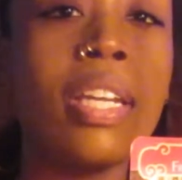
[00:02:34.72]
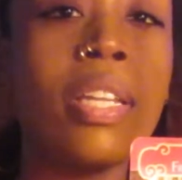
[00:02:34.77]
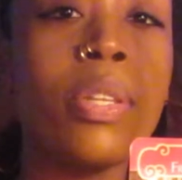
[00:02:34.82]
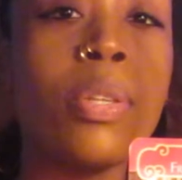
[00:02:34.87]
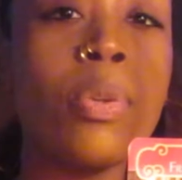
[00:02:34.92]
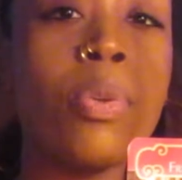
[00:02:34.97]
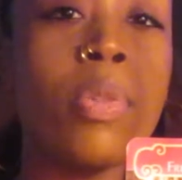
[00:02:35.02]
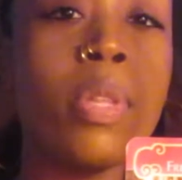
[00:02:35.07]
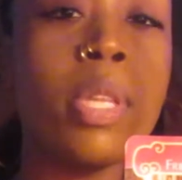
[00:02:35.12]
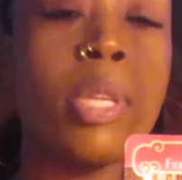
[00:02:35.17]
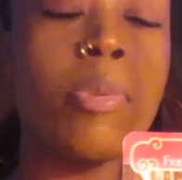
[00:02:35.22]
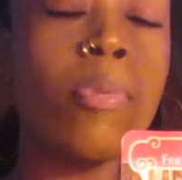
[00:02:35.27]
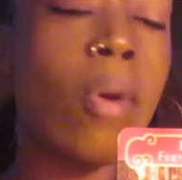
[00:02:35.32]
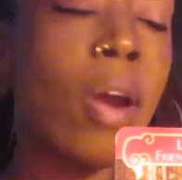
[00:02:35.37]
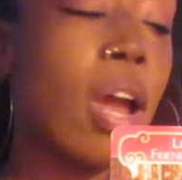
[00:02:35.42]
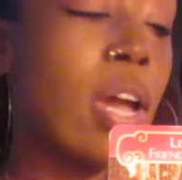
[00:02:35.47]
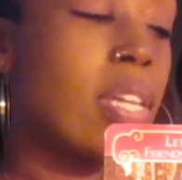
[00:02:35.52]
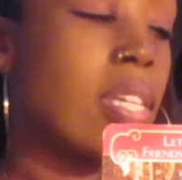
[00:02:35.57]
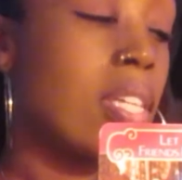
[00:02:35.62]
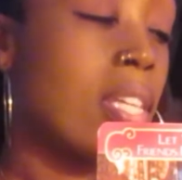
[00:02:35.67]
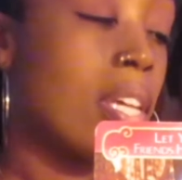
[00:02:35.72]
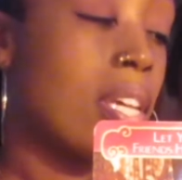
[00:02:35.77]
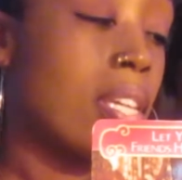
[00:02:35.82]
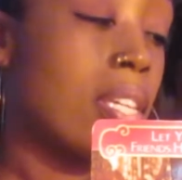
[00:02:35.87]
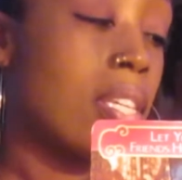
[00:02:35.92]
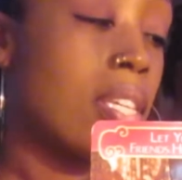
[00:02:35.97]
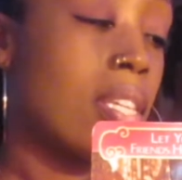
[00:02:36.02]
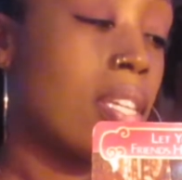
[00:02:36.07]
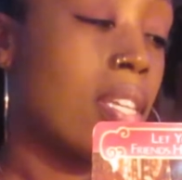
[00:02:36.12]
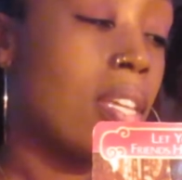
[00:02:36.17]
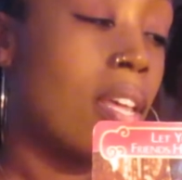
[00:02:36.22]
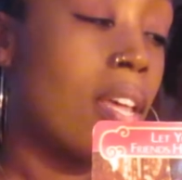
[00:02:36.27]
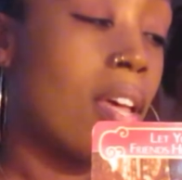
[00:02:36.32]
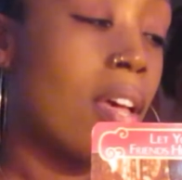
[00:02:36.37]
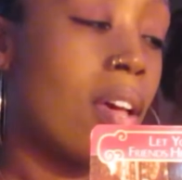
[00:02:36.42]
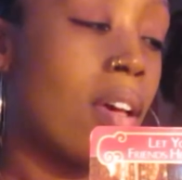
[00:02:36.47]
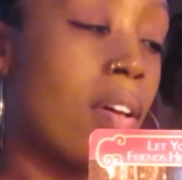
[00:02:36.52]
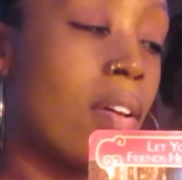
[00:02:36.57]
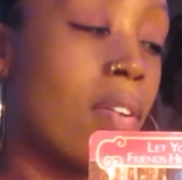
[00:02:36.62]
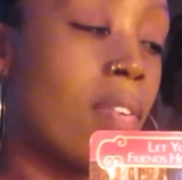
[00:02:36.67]
Through this process
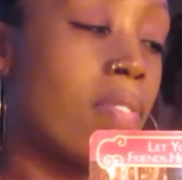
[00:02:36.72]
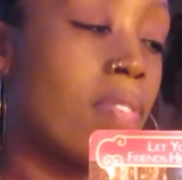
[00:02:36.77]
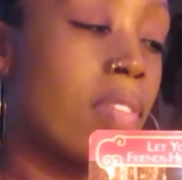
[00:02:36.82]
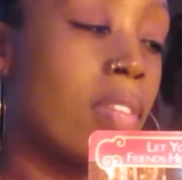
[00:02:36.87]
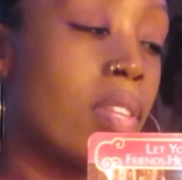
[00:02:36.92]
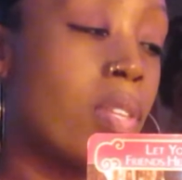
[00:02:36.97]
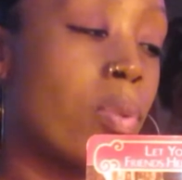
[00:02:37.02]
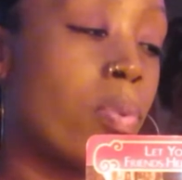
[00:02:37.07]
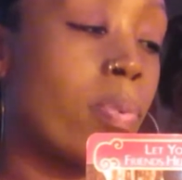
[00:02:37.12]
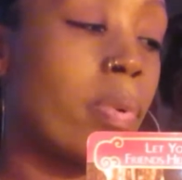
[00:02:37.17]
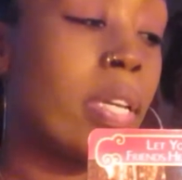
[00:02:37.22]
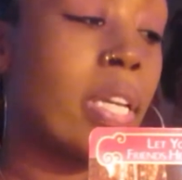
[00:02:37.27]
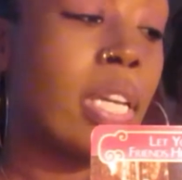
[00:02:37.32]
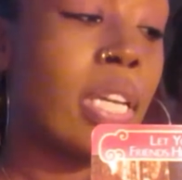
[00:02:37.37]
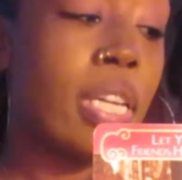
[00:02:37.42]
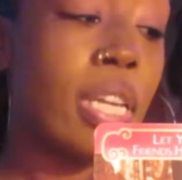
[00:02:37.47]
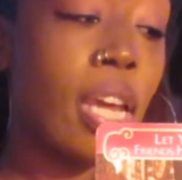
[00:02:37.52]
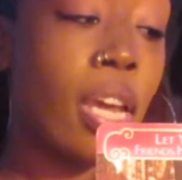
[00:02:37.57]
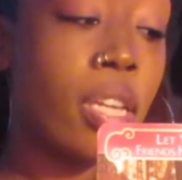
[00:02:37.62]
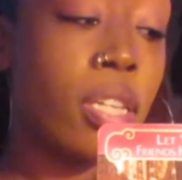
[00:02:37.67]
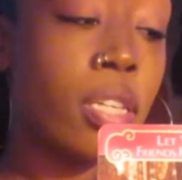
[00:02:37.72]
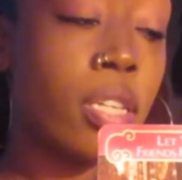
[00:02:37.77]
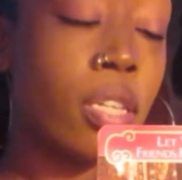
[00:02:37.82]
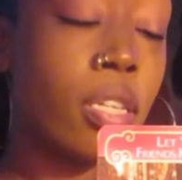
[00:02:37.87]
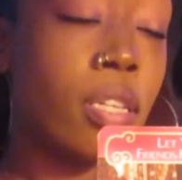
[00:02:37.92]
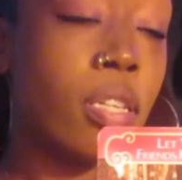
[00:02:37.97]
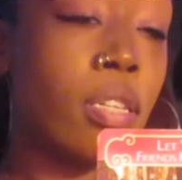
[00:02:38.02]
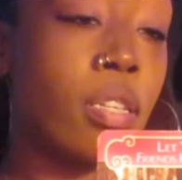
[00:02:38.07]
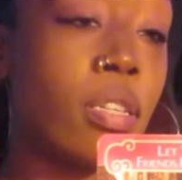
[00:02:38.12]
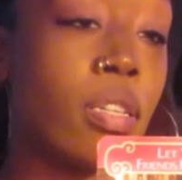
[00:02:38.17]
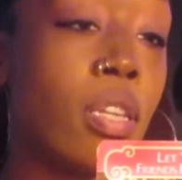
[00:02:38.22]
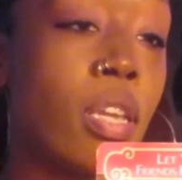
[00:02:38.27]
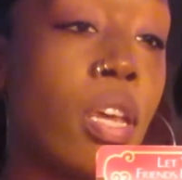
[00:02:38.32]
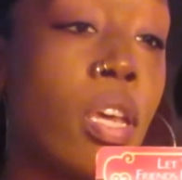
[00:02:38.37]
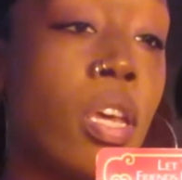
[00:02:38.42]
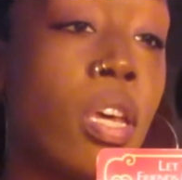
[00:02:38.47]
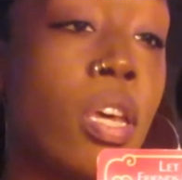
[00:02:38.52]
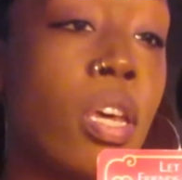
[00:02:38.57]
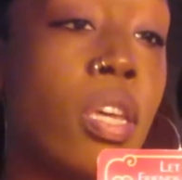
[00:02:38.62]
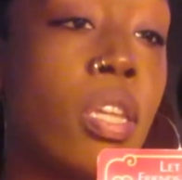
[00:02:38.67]
of this
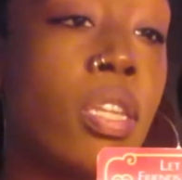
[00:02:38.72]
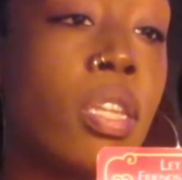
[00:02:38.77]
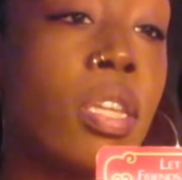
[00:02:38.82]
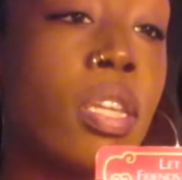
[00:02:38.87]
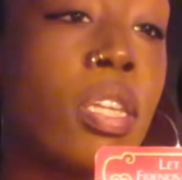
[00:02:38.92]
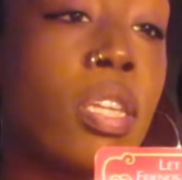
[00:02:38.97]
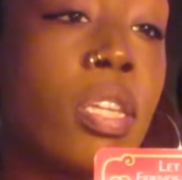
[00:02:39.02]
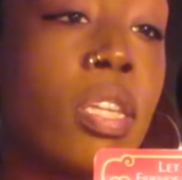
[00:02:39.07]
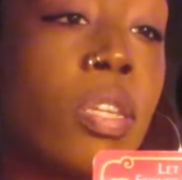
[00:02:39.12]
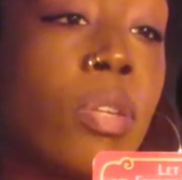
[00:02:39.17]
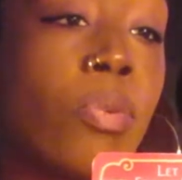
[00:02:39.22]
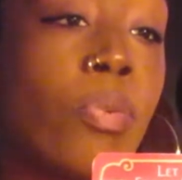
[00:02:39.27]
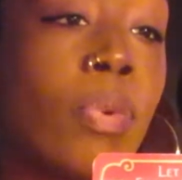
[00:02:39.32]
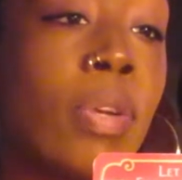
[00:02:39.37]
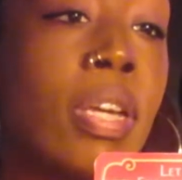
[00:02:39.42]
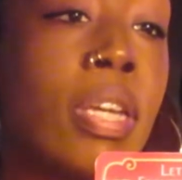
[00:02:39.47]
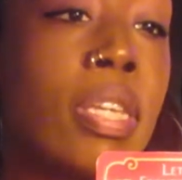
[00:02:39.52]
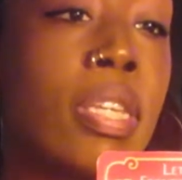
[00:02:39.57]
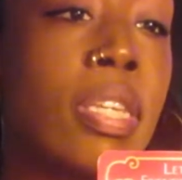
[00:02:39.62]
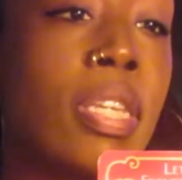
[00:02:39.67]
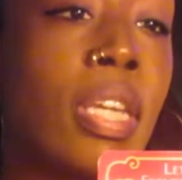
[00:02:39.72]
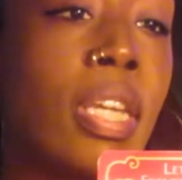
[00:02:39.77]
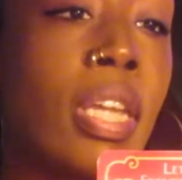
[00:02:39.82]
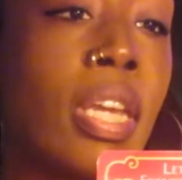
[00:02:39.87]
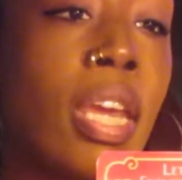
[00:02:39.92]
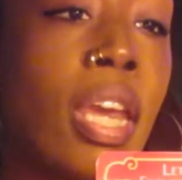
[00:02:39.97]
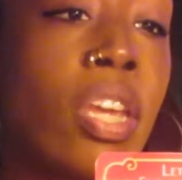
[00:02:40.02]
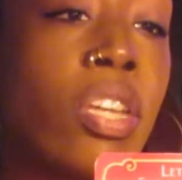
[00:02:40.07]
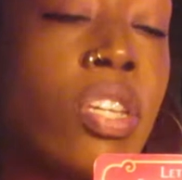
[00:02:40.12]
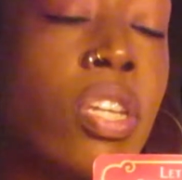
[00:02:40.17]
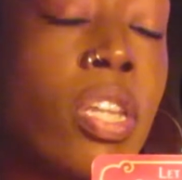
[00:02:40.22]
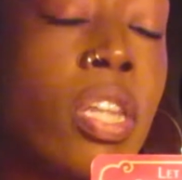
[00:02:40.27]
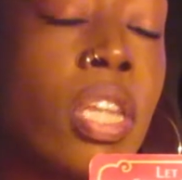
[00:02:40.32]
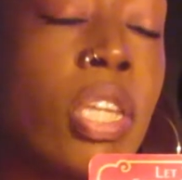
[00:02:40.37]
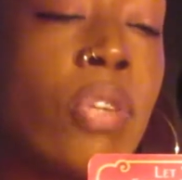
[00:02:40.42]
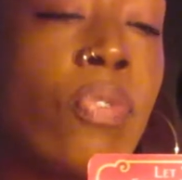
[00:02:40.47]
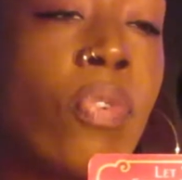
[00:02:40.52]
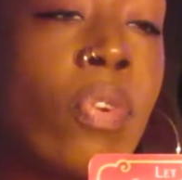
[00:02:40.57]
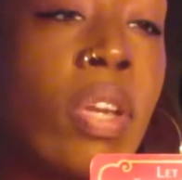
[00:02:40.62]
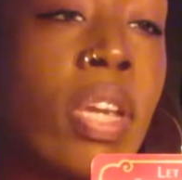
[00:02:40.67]
reconnection, this reconciliation,
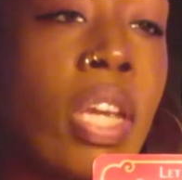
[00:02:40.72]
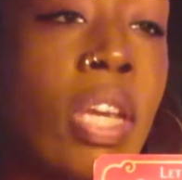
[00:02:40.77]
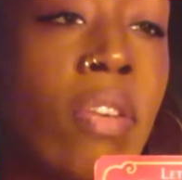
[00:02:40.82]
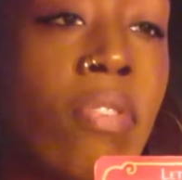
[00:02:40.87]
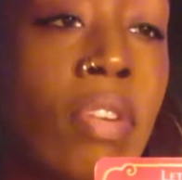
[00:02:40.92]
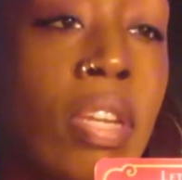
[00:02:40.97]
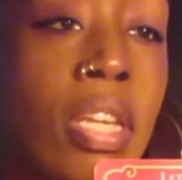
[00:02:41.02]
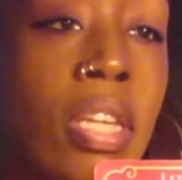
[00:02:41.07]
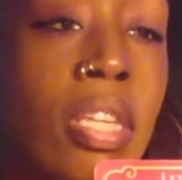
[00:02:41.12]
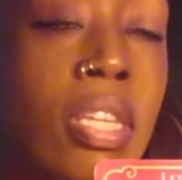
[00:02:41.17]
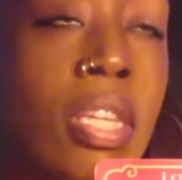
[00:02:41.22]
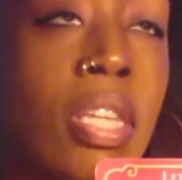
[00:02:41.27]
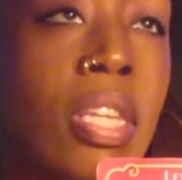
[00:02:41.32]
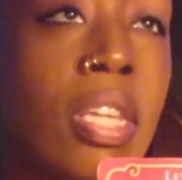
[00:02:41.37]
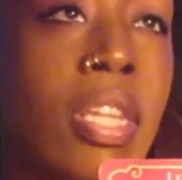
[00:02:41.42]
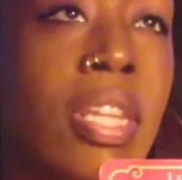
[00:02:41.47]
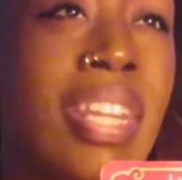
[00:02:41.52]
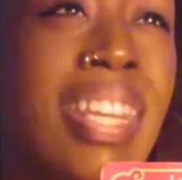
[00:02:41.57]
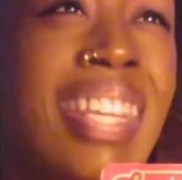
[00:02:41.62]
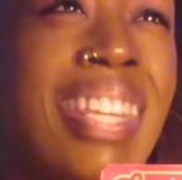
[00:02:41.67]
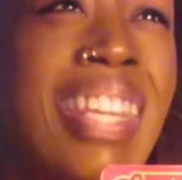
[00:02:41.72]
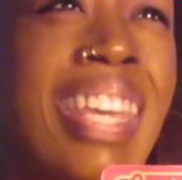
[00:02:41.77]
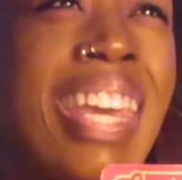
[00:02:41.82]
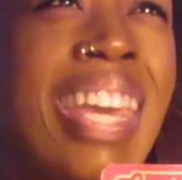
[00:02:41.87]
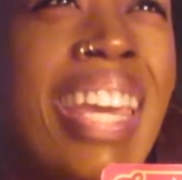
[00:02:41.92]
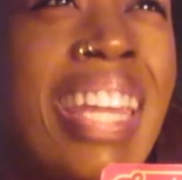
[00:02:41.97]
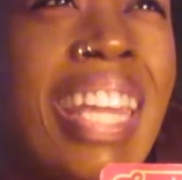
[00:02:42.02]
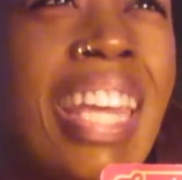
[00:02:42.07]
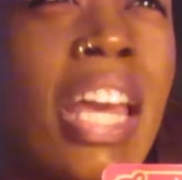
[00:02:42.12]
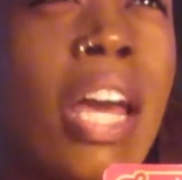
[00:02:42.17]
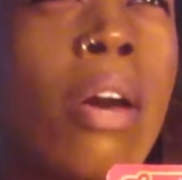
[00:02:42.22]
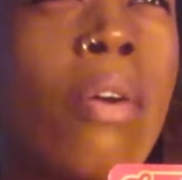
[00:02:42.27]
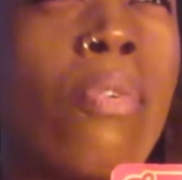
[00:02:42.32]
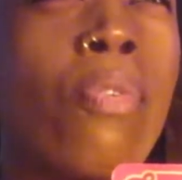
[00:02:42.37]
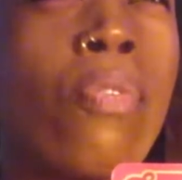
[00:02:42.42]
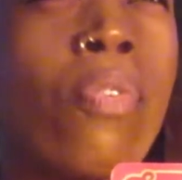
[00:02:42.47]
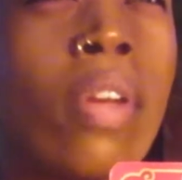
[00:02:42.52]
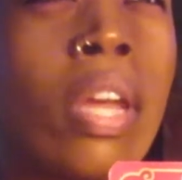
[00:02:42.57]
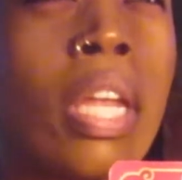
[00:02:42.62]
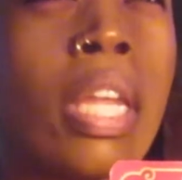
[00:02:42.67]
this forgiveness, this healing
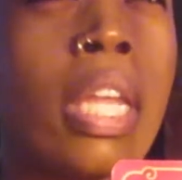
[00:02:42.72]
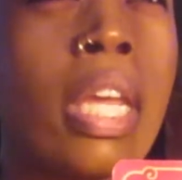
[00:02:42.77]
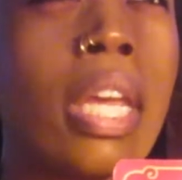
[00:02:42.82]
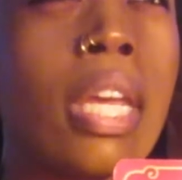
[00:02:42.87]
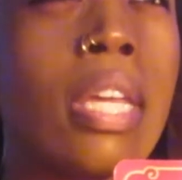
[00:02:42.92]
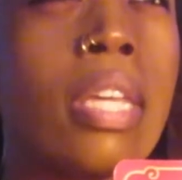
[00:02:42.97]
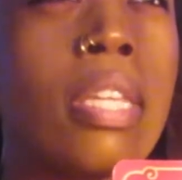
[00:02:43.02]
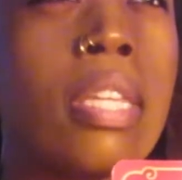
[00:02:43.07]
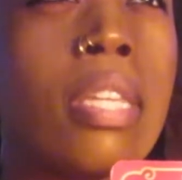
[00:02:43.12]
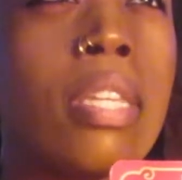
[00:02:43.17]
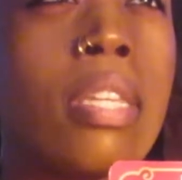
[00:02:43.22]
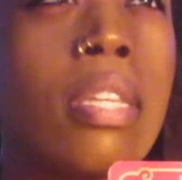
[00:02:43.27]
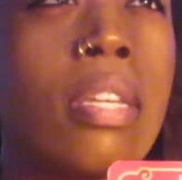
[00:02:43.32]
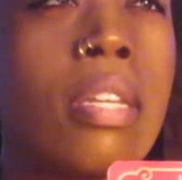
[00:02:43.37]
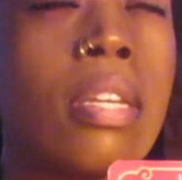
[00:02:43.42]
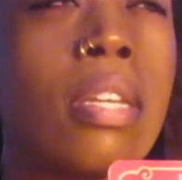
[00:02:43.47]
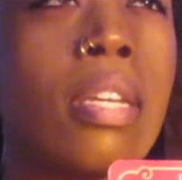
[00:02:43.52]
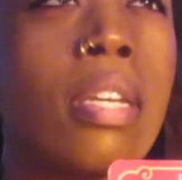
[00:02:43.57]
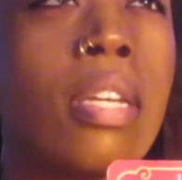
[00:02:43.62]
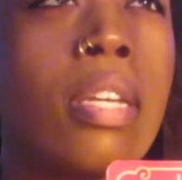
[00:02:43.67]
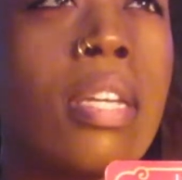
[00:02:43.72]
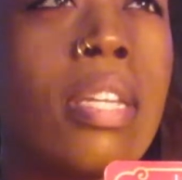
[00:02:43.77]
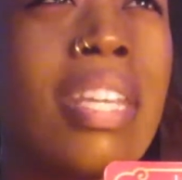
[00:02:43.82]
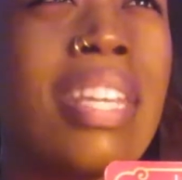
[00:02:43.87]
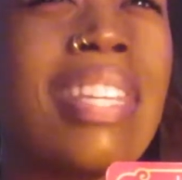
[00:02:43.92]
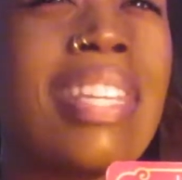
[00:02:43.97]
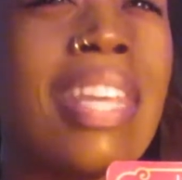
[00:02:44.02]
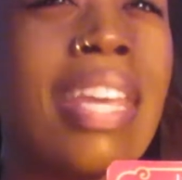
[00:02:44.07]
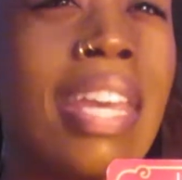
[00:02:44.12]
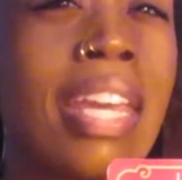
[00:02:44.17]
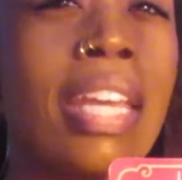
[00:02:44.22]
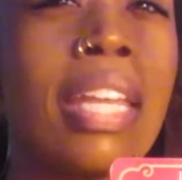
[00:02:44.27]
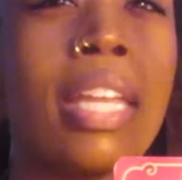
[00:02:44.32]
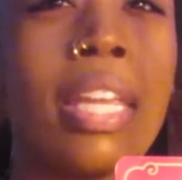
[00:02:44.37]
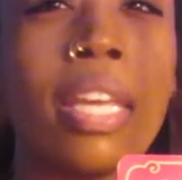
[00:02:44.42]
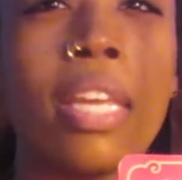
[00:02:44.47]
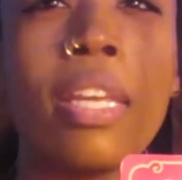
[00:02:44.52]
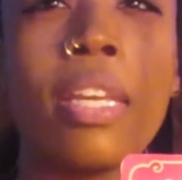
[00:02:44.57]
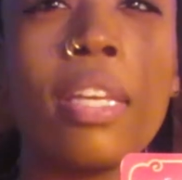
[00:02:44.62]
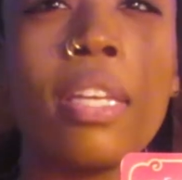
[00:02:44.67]
of feelings, this
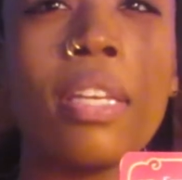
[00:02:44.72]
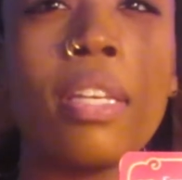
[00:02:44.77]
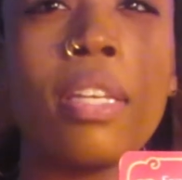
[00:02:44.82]
healing